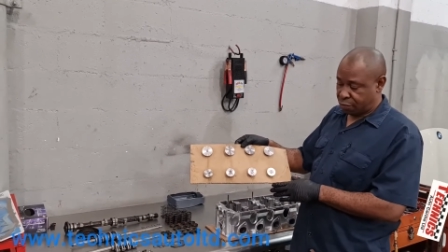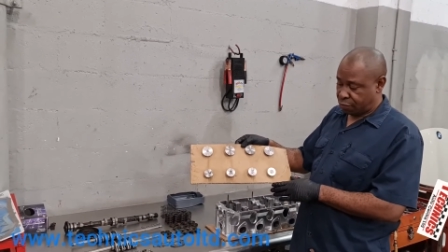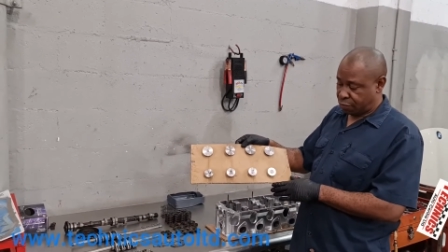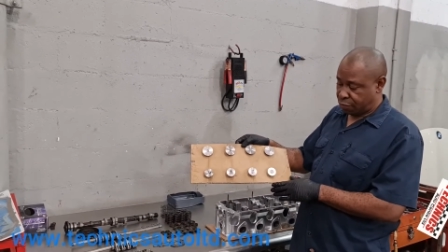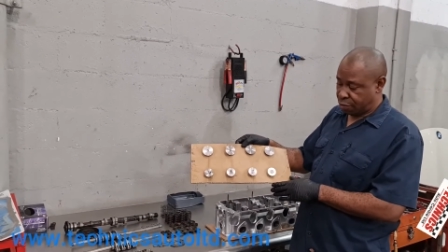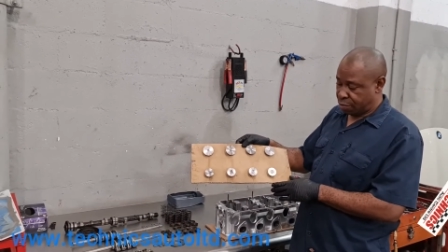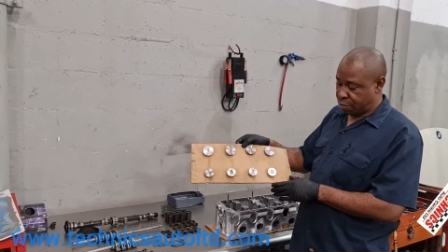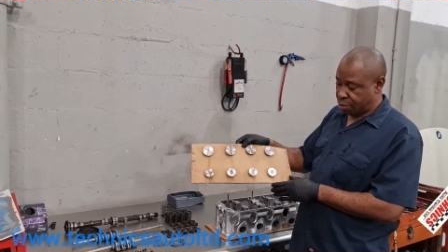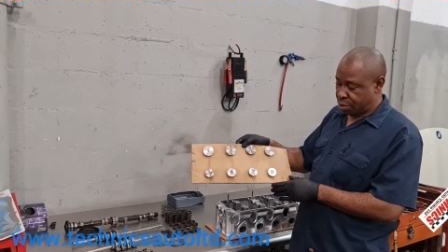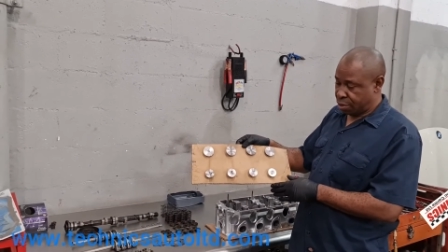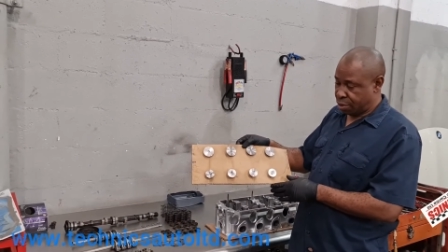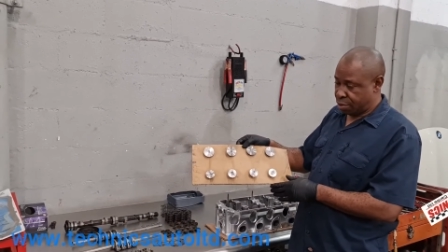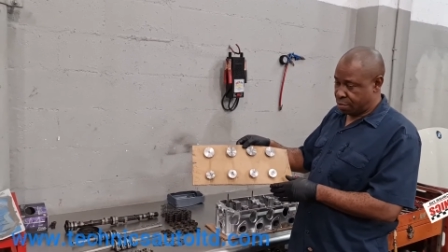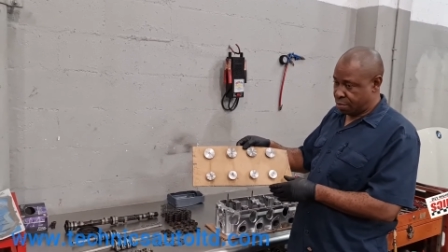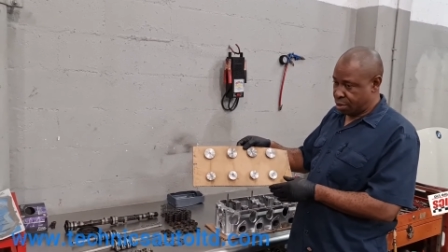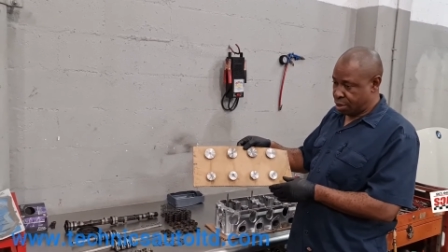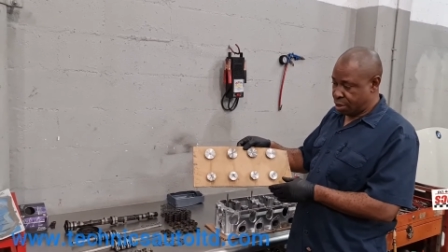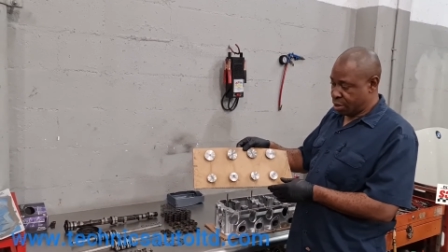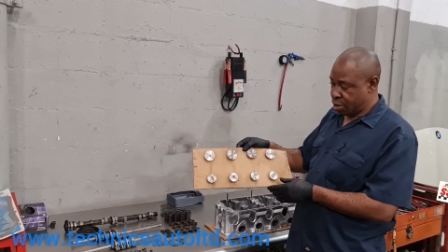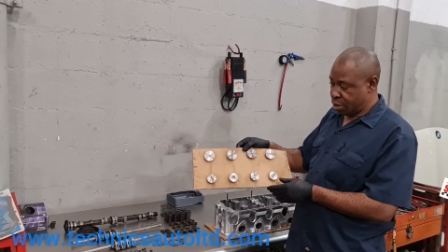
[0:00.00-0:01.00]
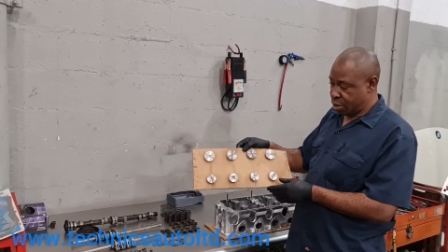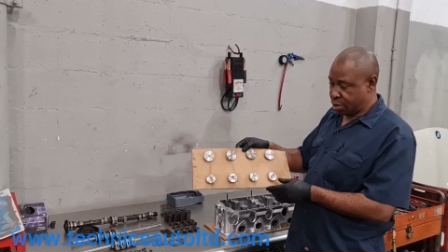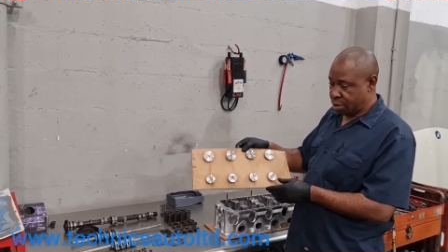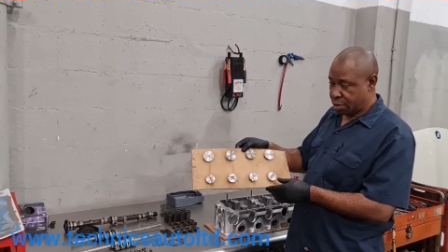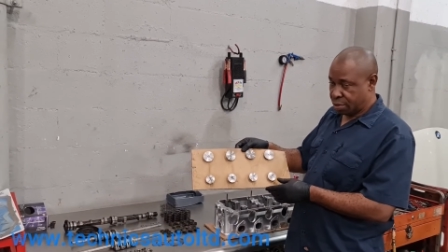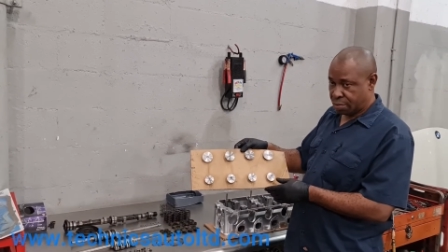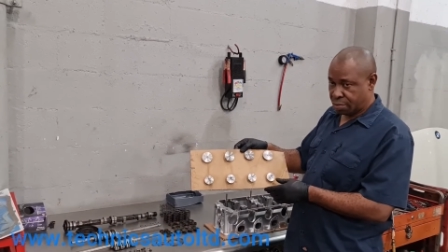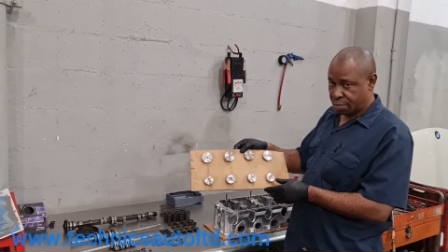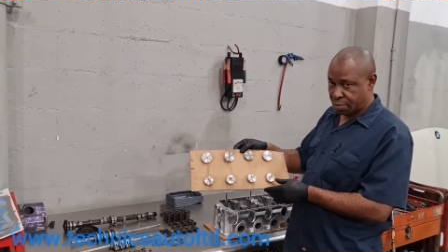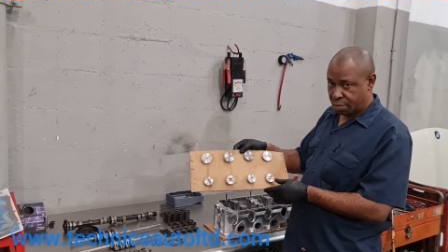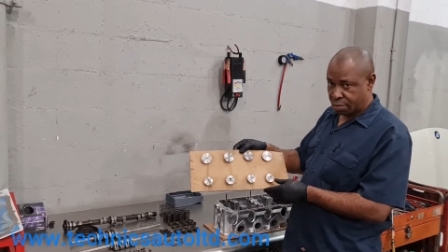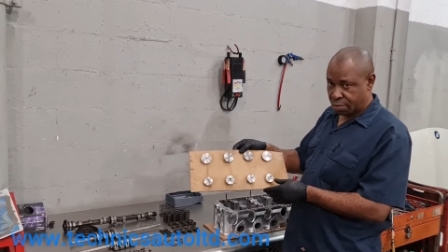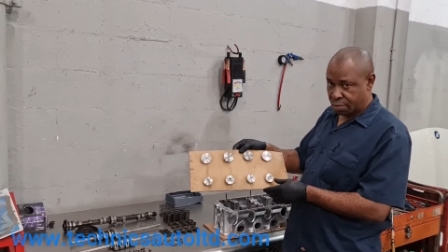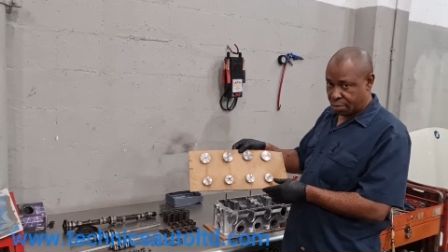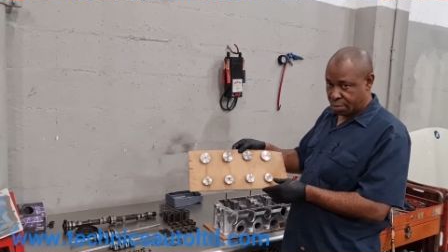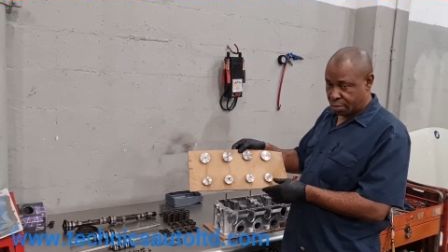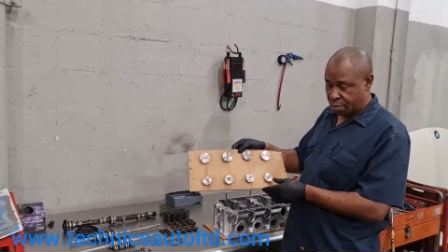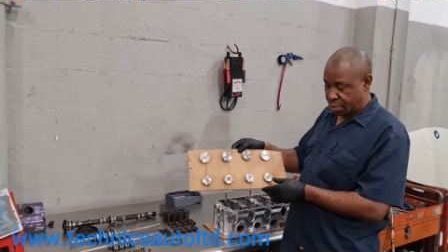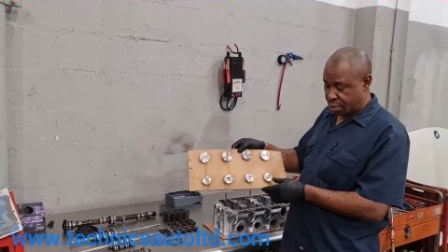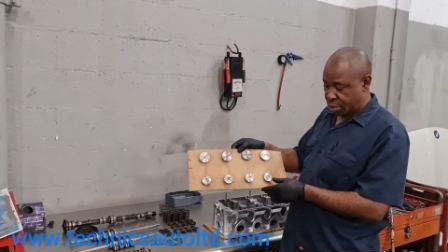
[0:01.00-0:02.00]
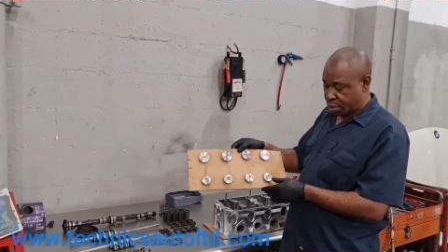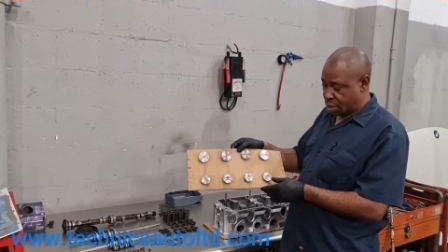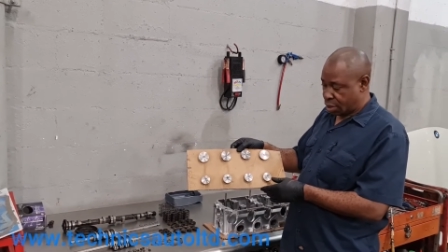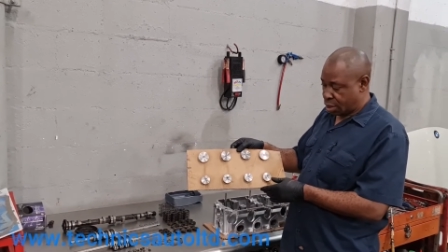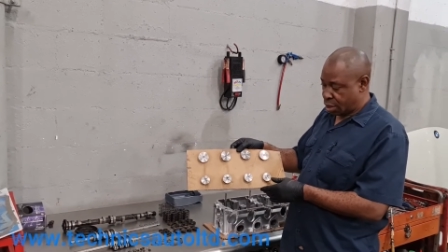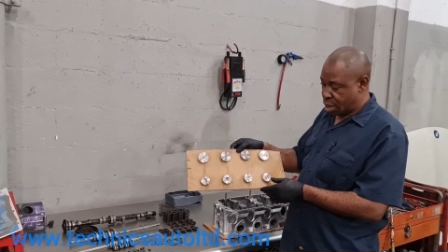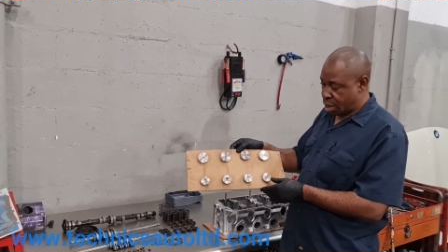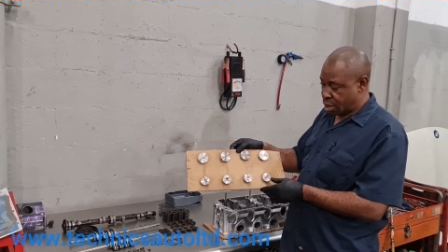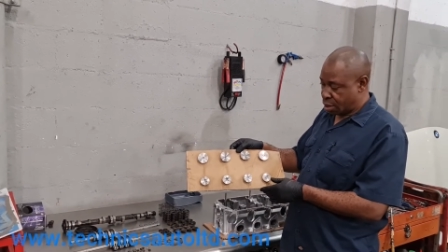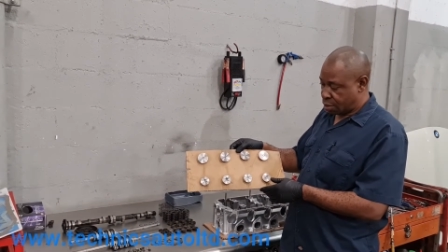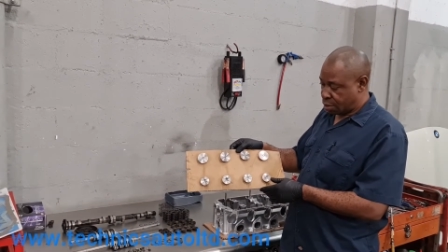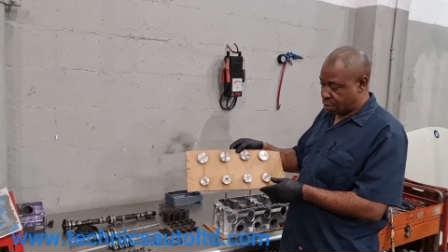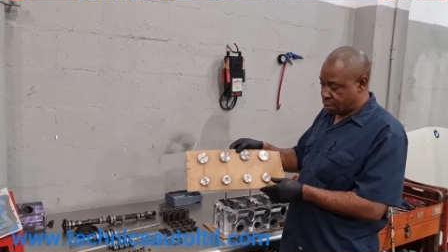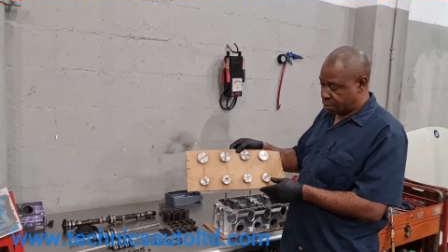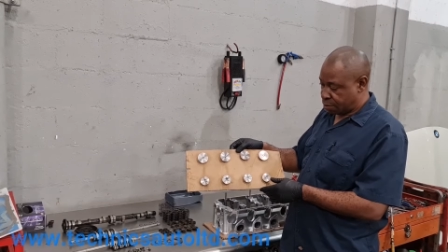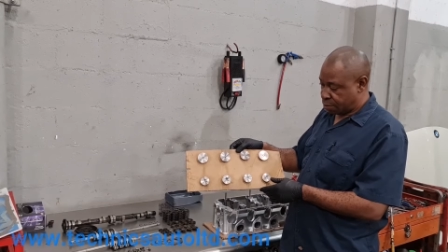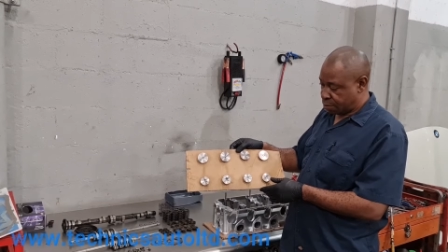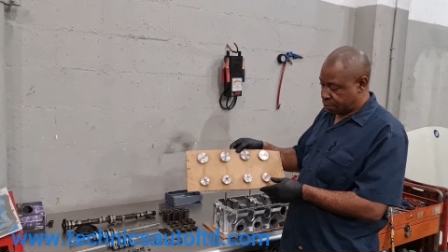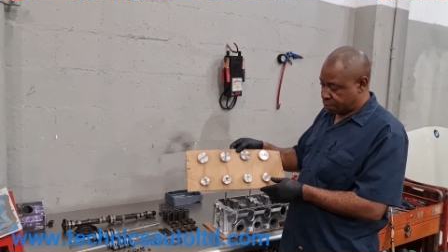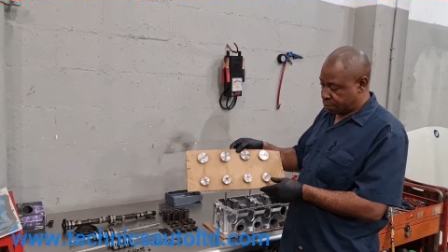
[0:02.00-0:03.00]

from in the beginning, that